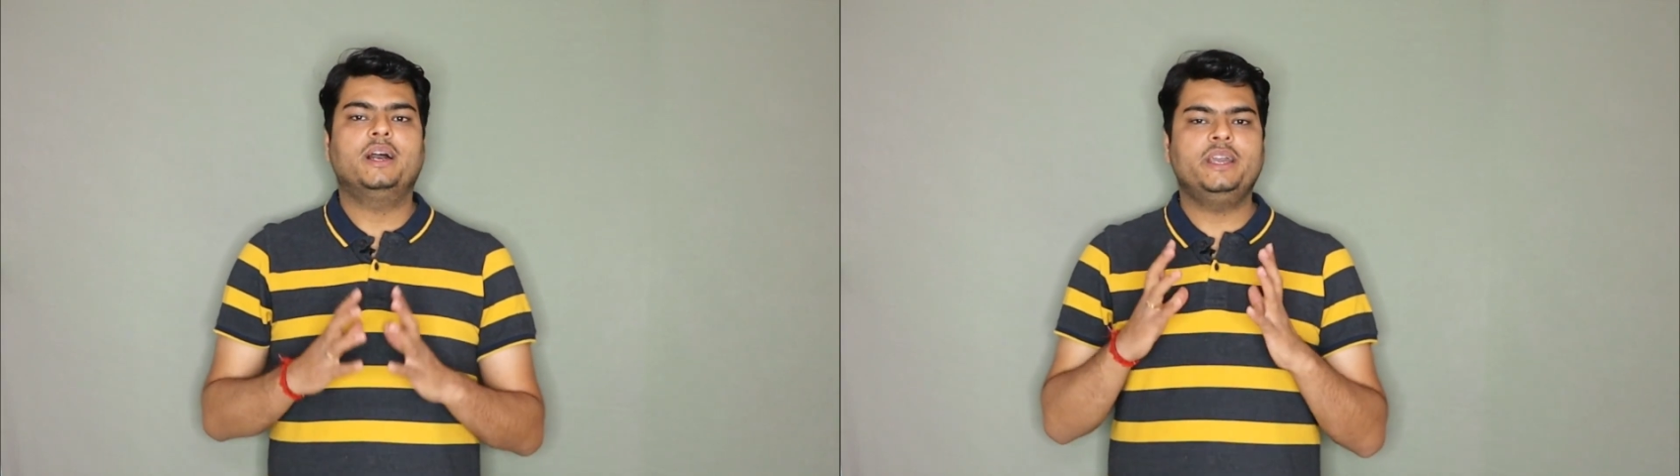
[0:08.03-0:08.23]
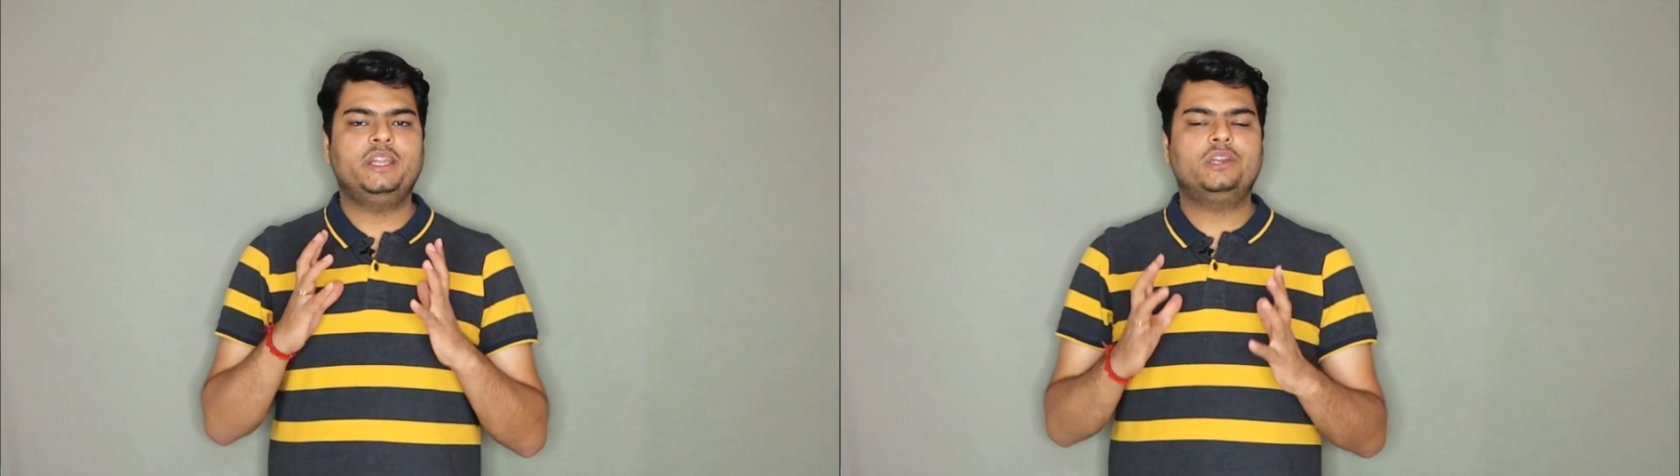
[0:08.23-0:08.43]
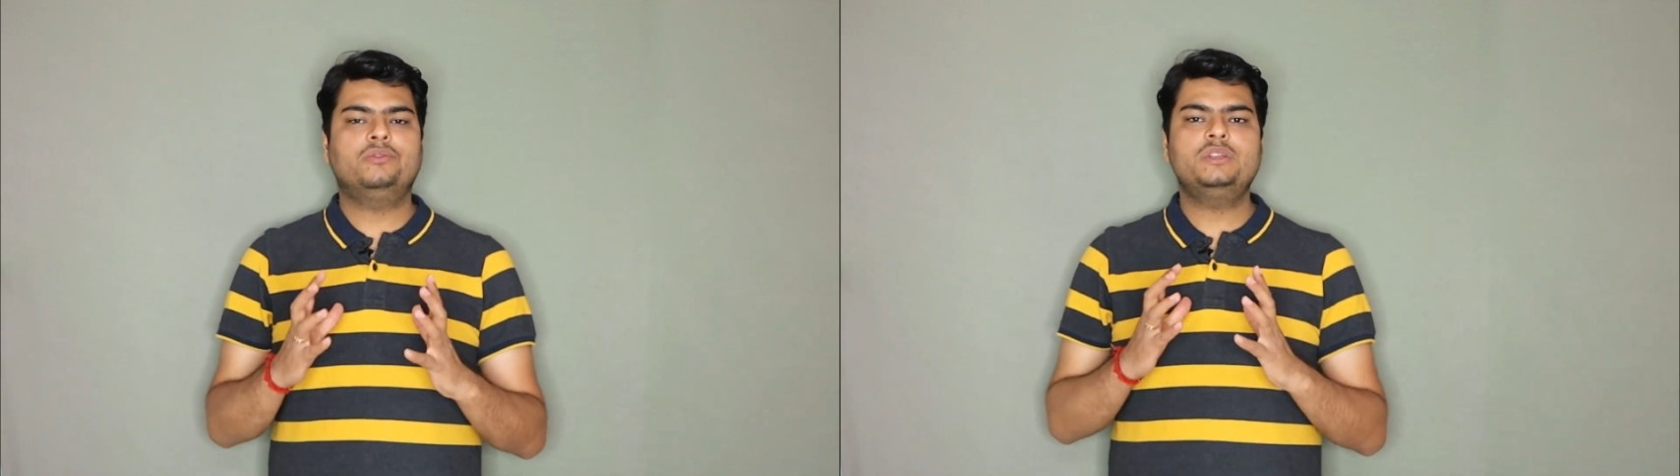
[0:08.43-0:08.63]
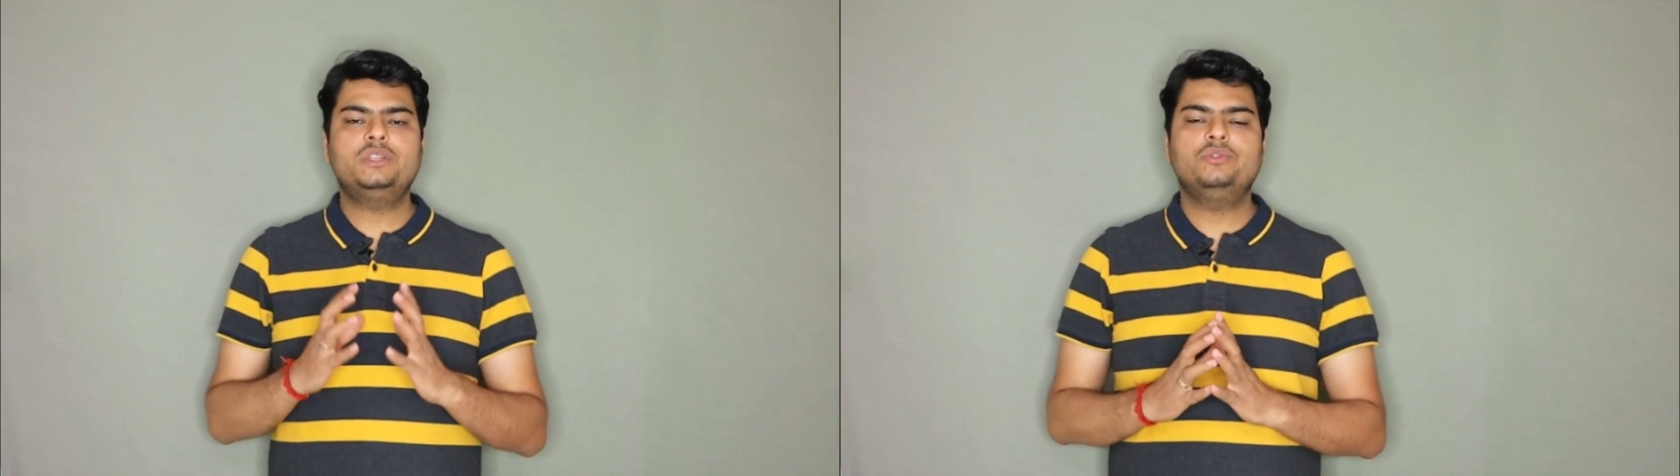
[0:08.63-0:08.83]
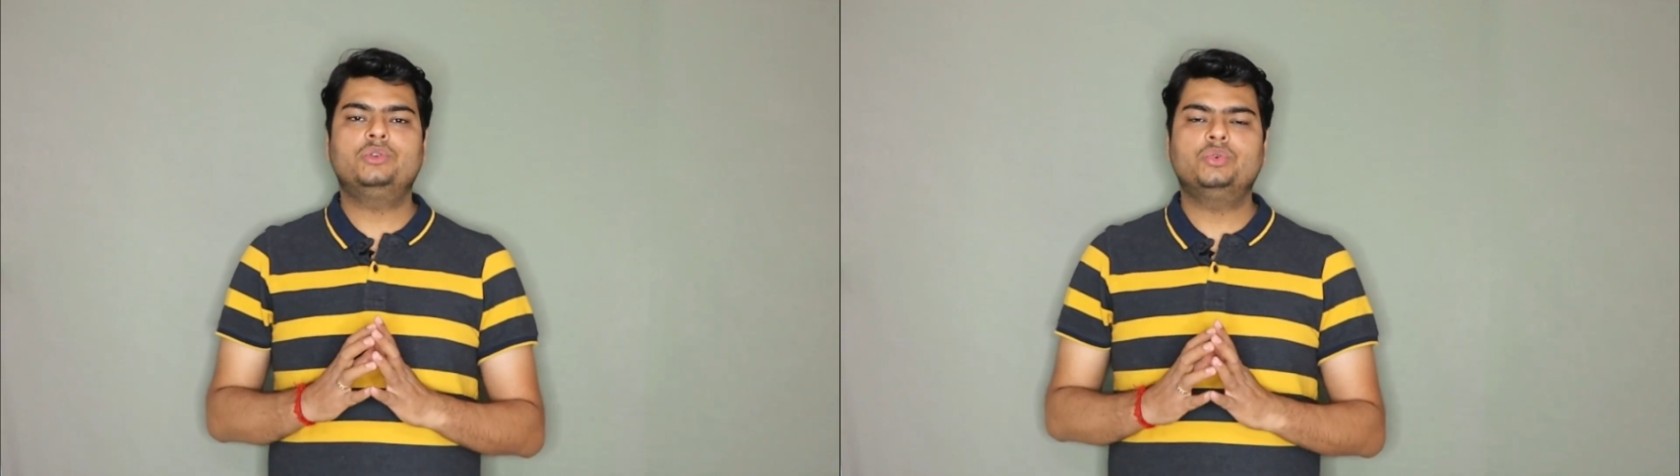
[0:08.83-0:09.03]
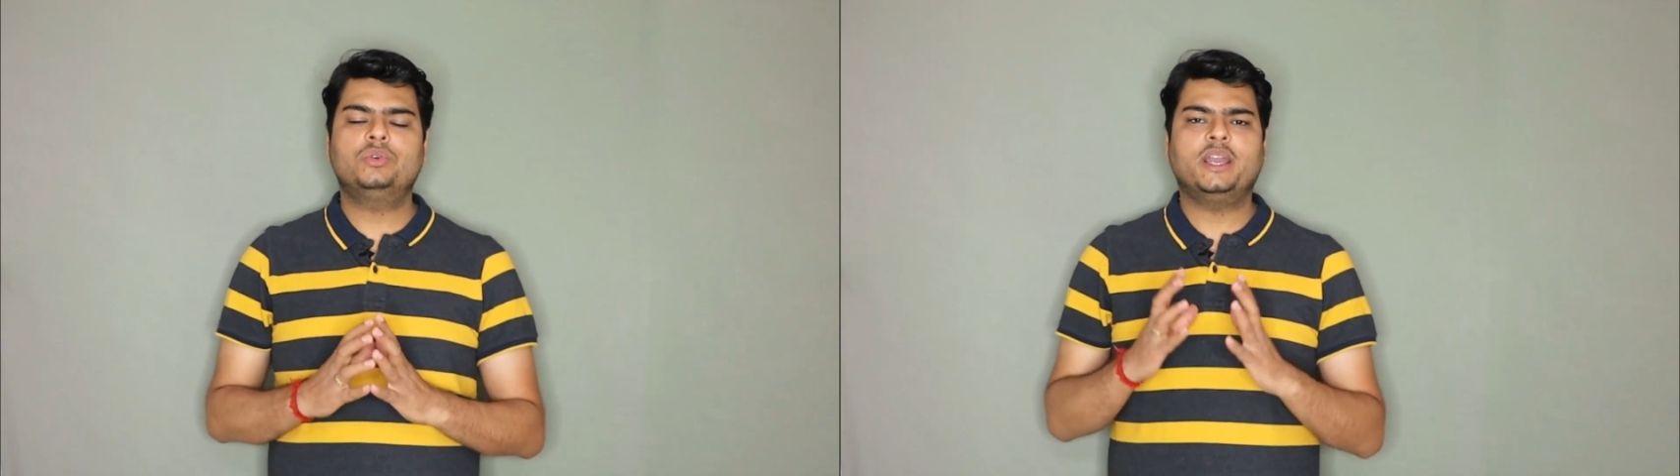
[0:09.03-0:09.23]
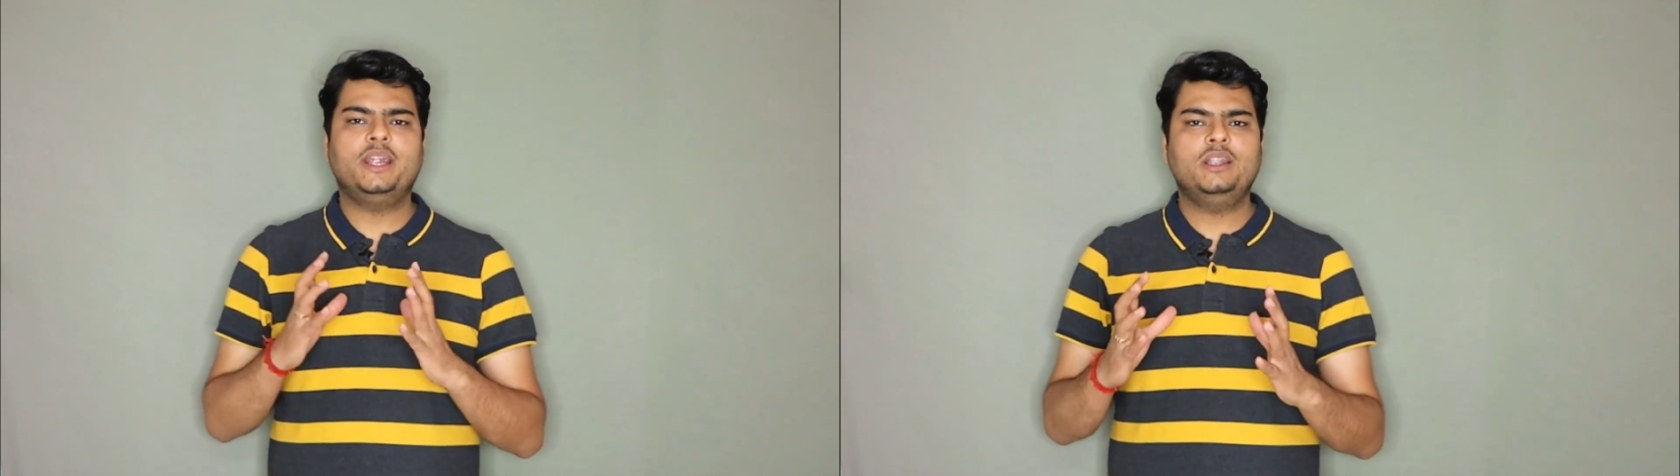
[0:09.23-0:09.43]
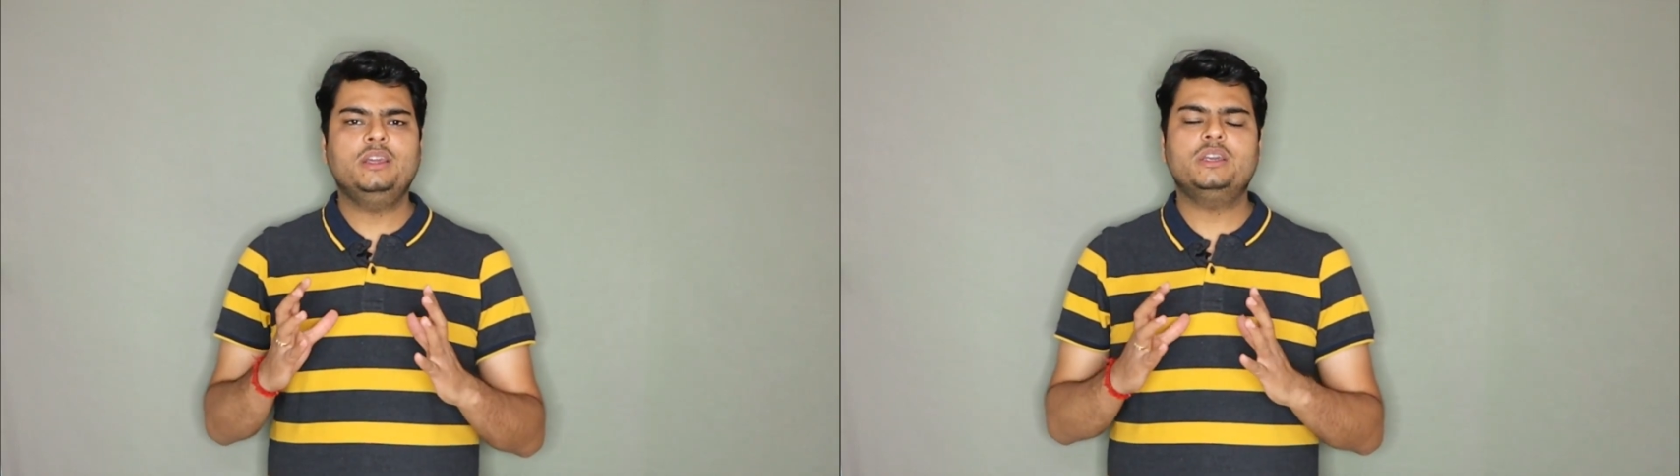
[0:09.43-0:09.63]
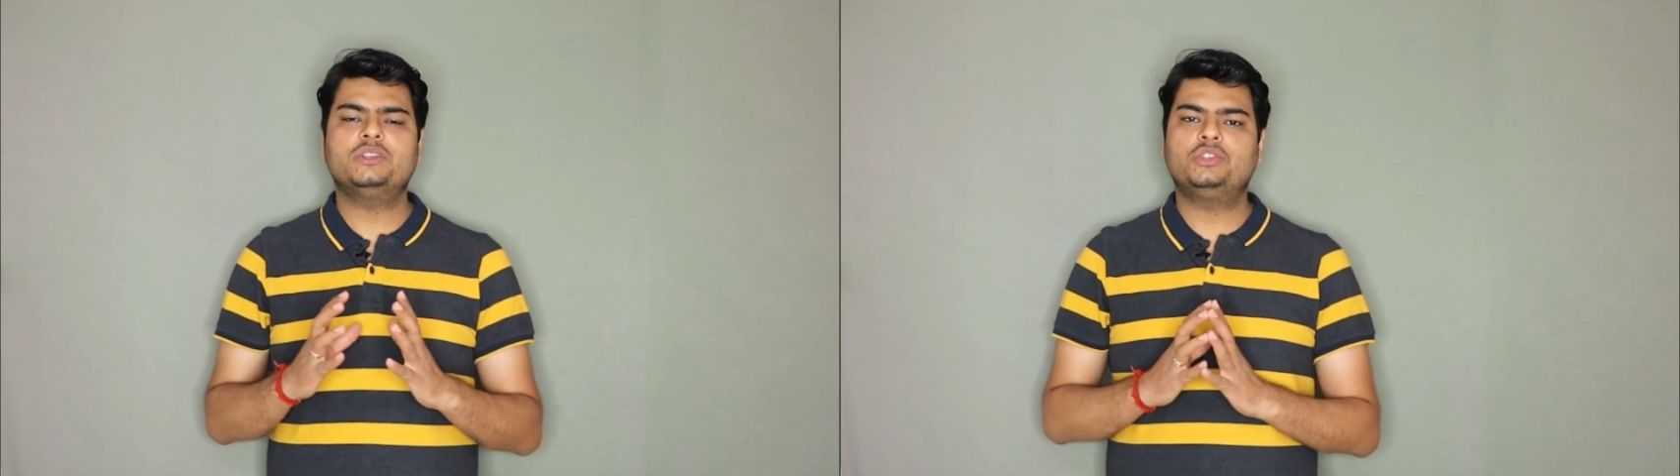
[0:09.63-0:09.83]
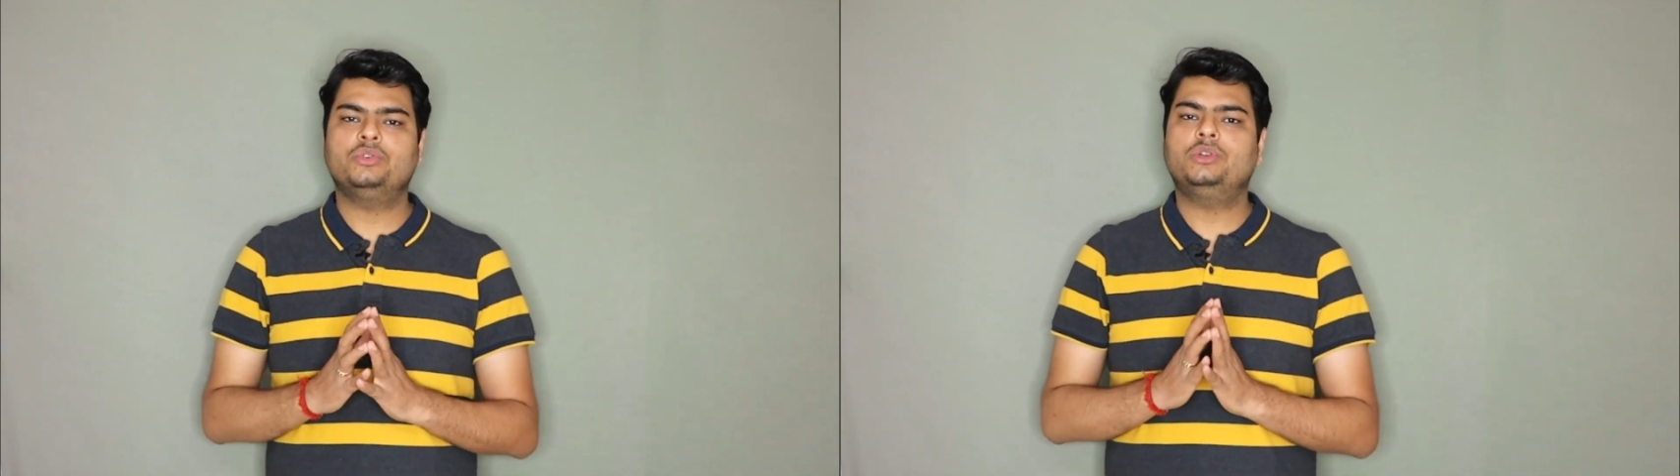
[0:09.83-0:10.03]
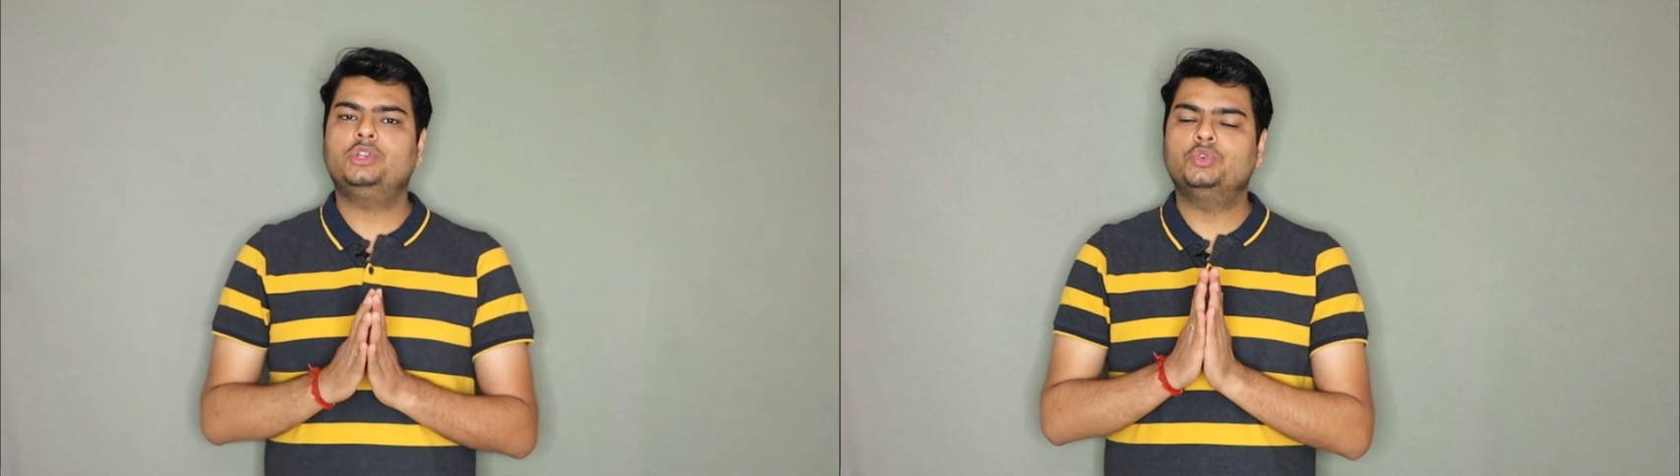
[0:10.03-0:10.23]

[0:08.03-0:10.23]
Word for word: I request you to kindly ensure